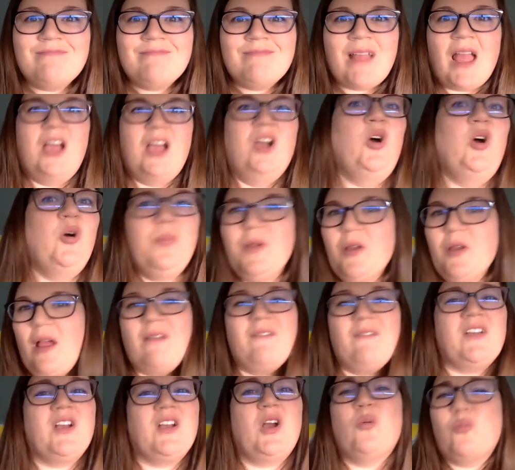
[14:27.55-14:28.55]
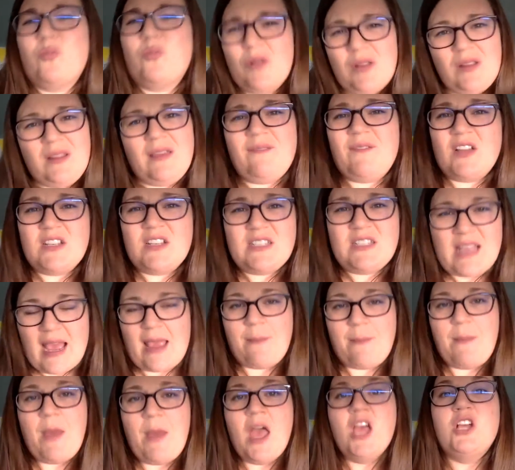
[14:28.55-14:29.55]
I hope you're having a really fun
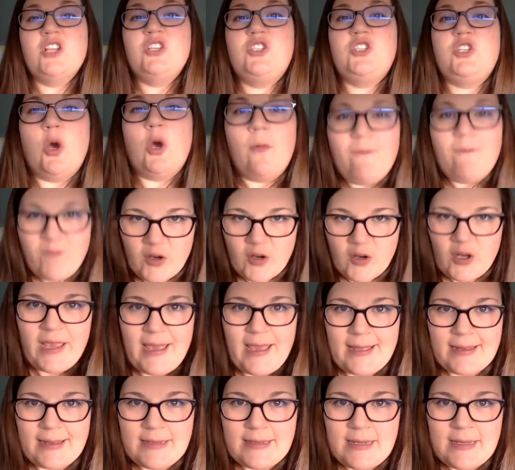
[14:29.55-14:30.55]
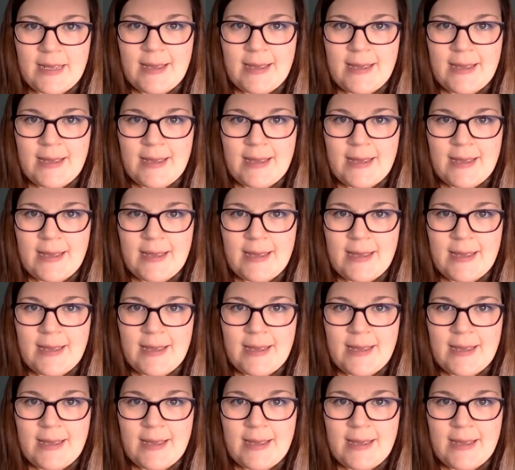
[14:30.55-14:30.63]
time. Don't forget